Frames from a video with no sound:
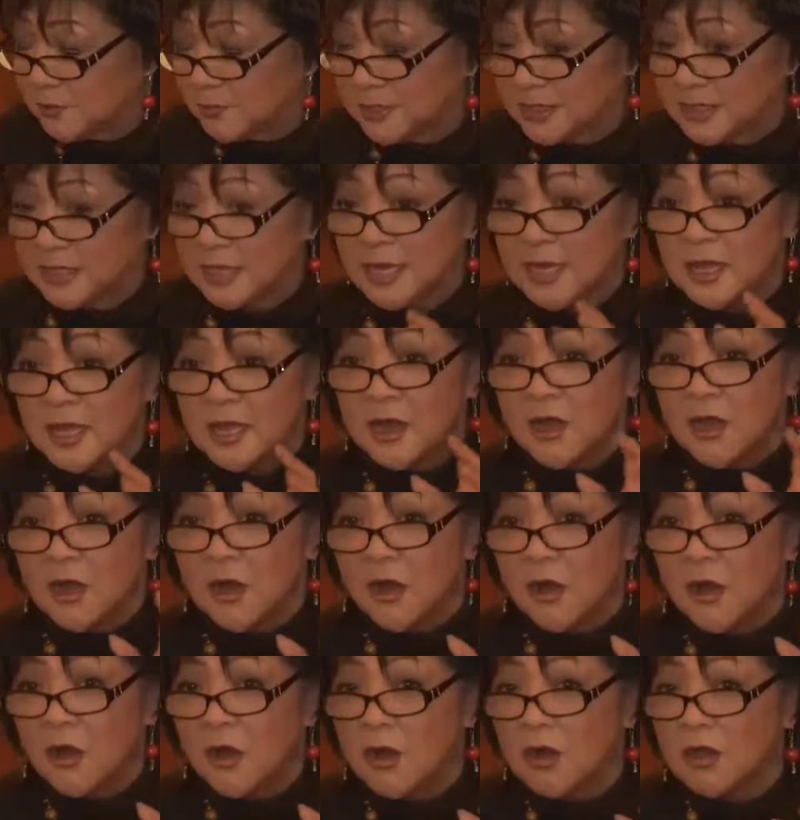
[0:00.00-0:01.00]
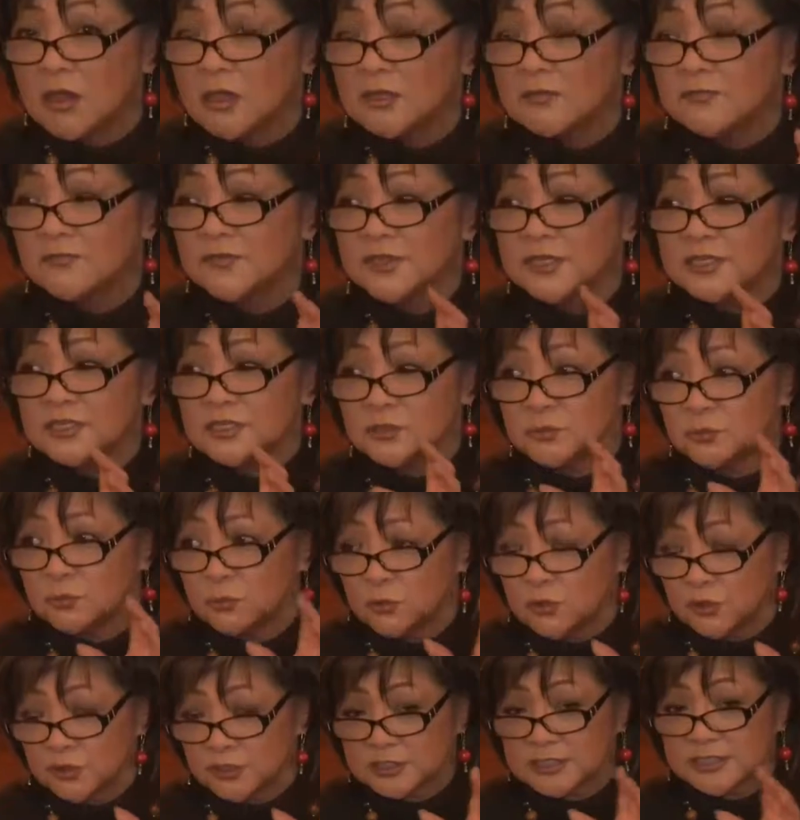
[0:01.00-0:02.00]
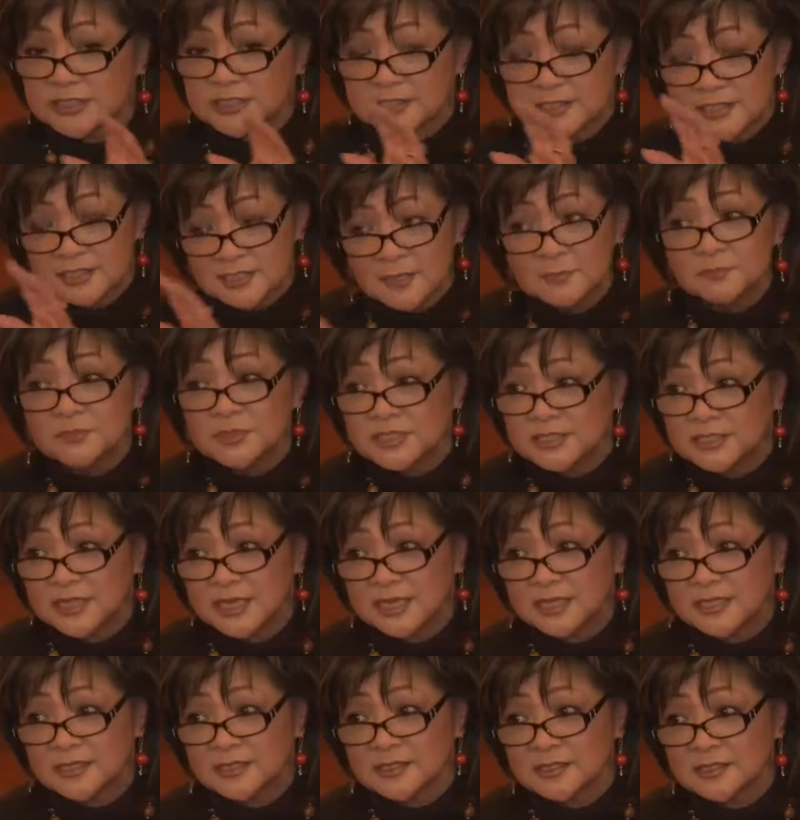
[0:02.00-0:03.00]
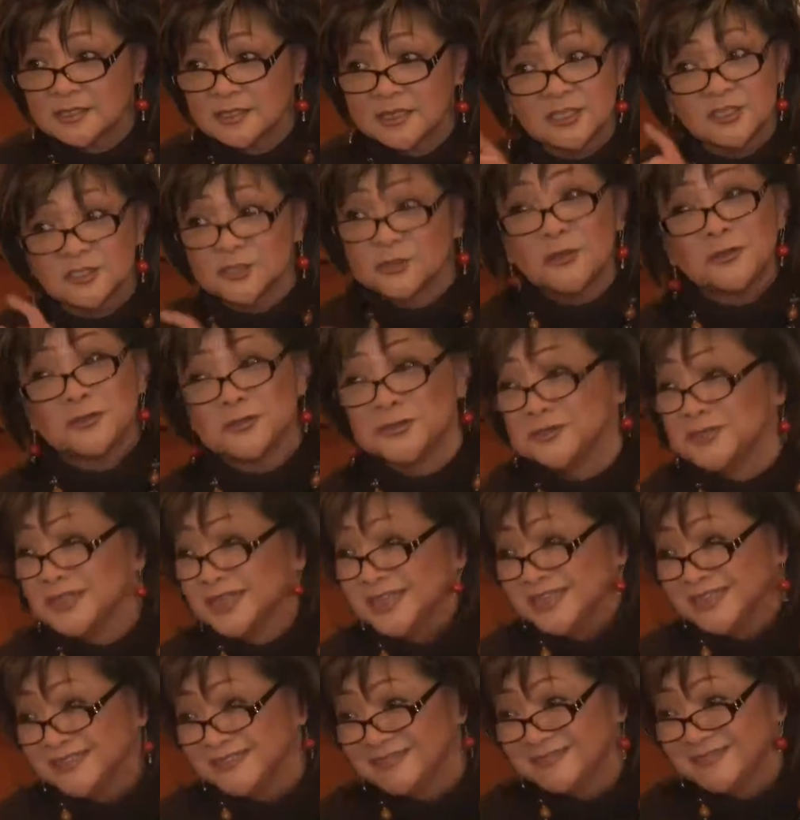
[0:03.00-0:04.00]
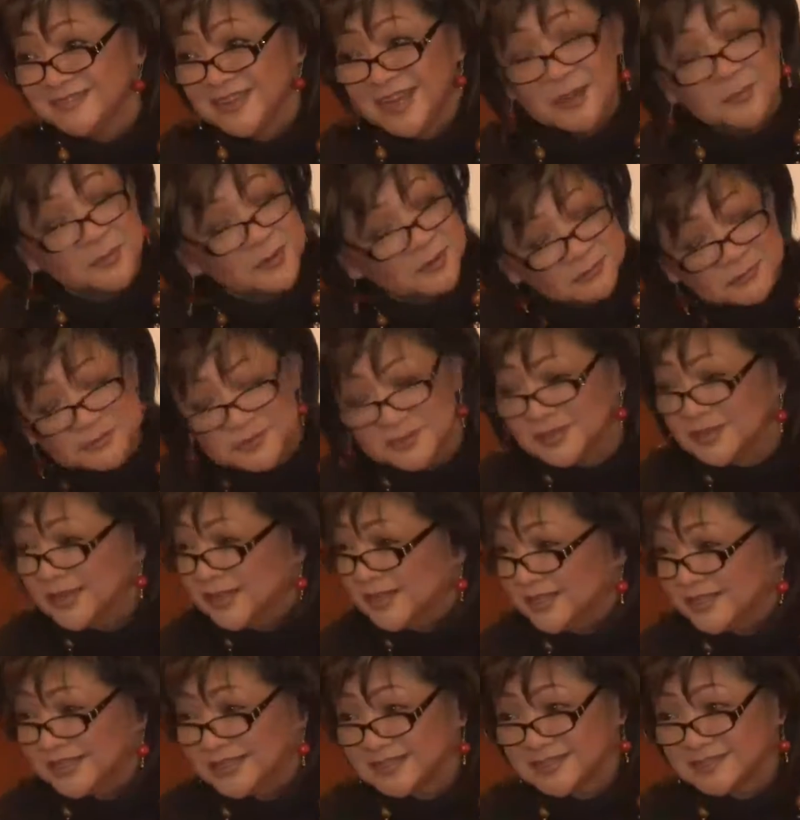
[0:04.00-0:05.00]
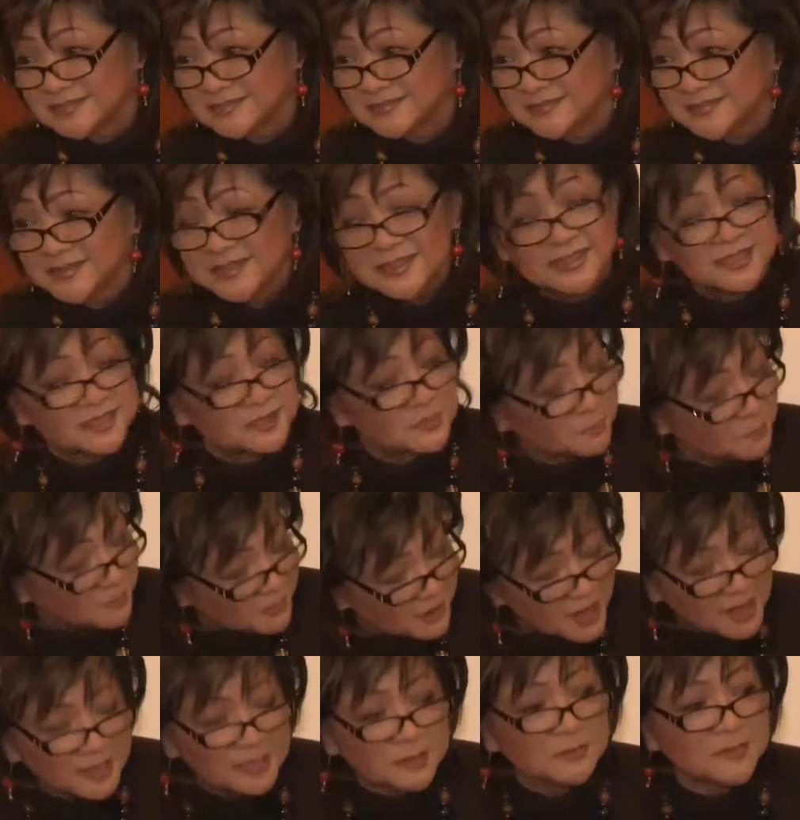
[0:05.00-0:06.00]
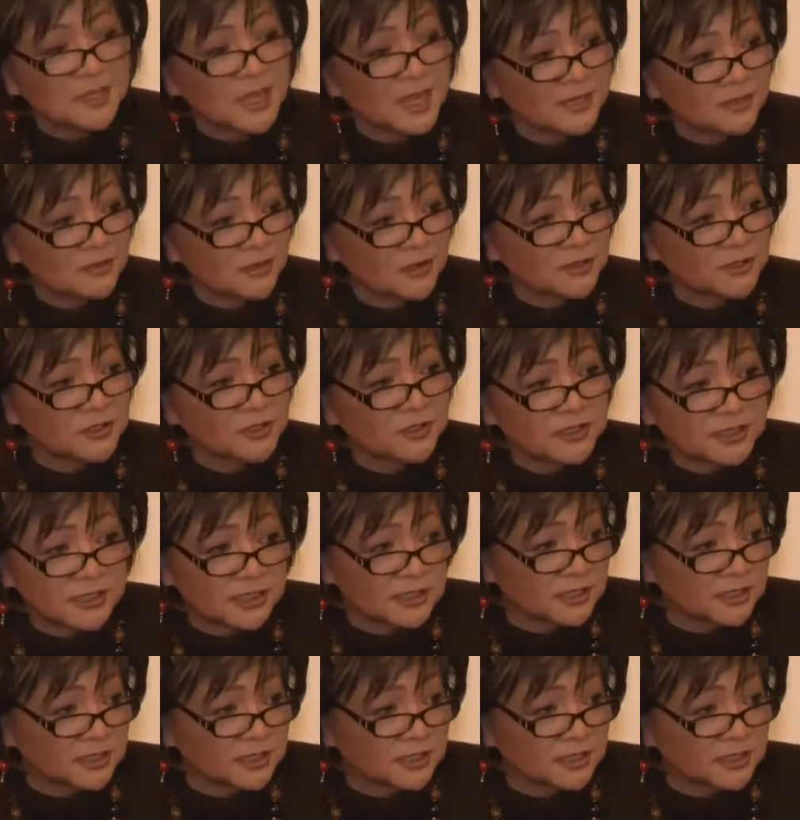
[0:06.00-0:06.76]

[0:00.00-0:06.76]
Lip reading: department? All of this works. In some states, it's all you need. I'll be real honest. It's bottom line all